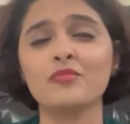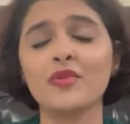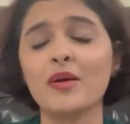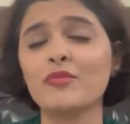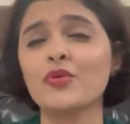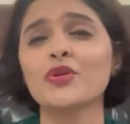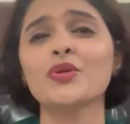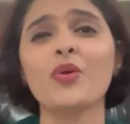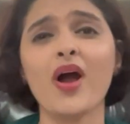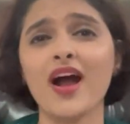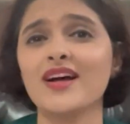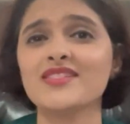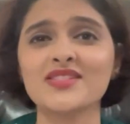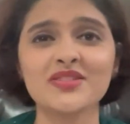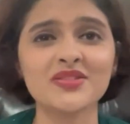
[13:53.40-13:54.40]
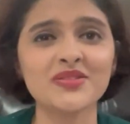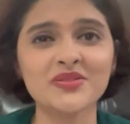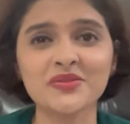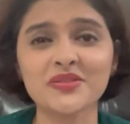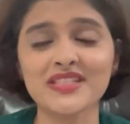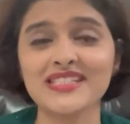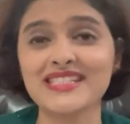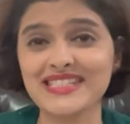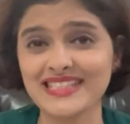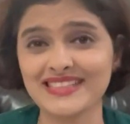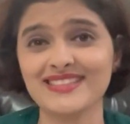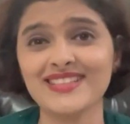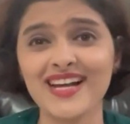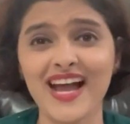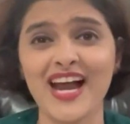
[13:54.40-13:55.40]
I'm going to ask you to do is
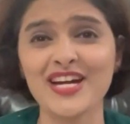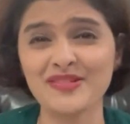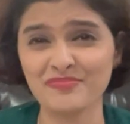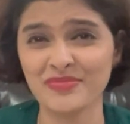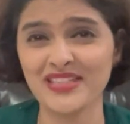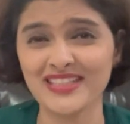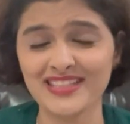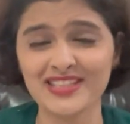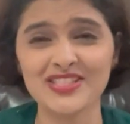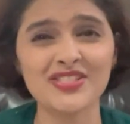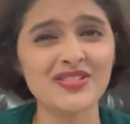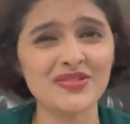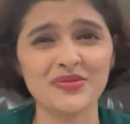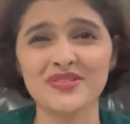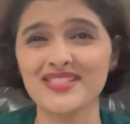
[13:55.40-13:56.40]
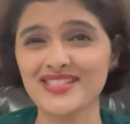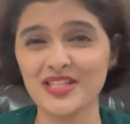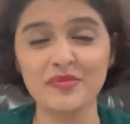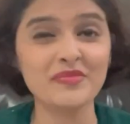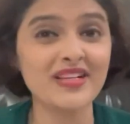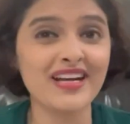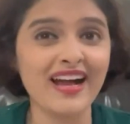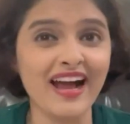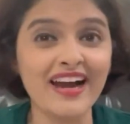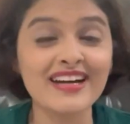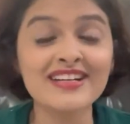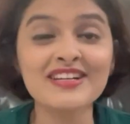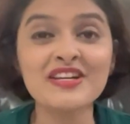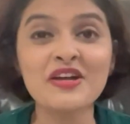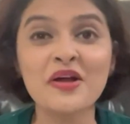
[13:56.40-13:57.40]
let the ad play. Just don't skip the
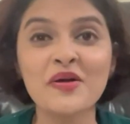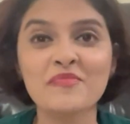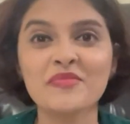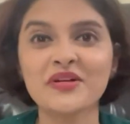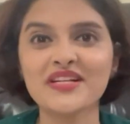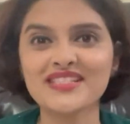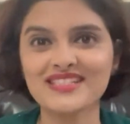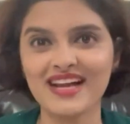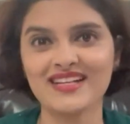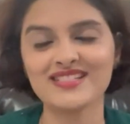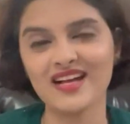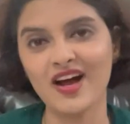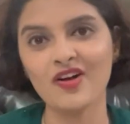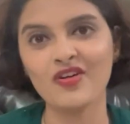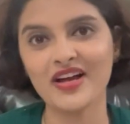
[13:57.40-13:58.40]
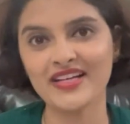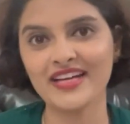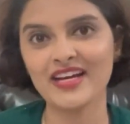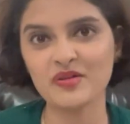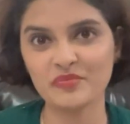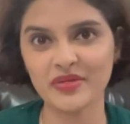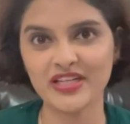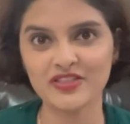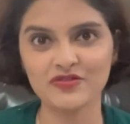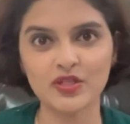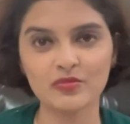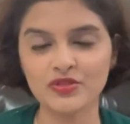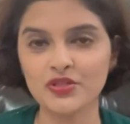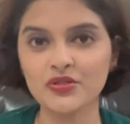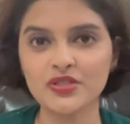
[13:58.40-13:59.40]
ad, because that's how I get paid
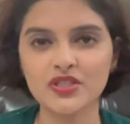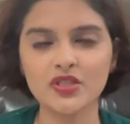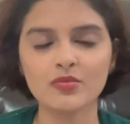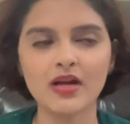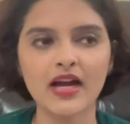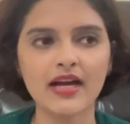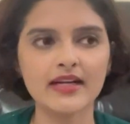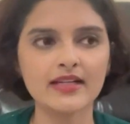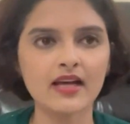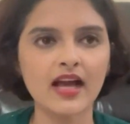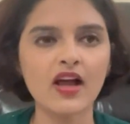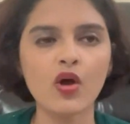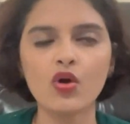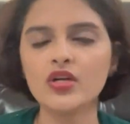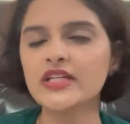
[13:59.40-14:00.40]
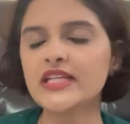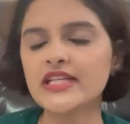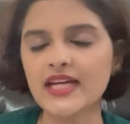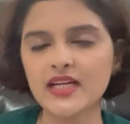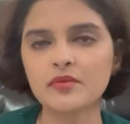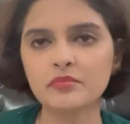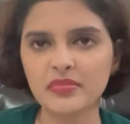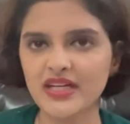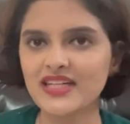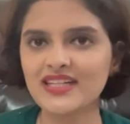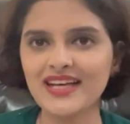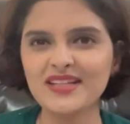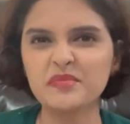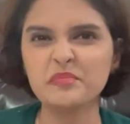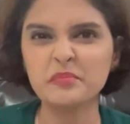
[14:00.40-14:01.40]
from YouTube, and I already get paid
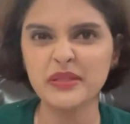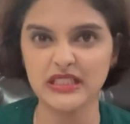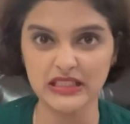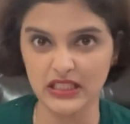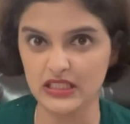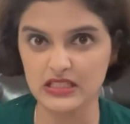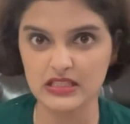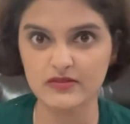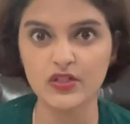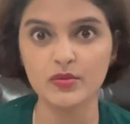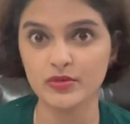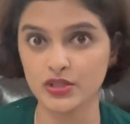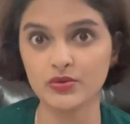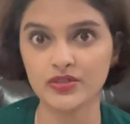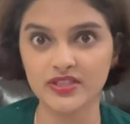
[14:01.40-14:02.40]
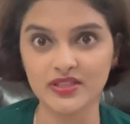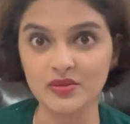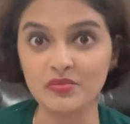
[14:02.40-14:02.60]
like peanuts from YouTube.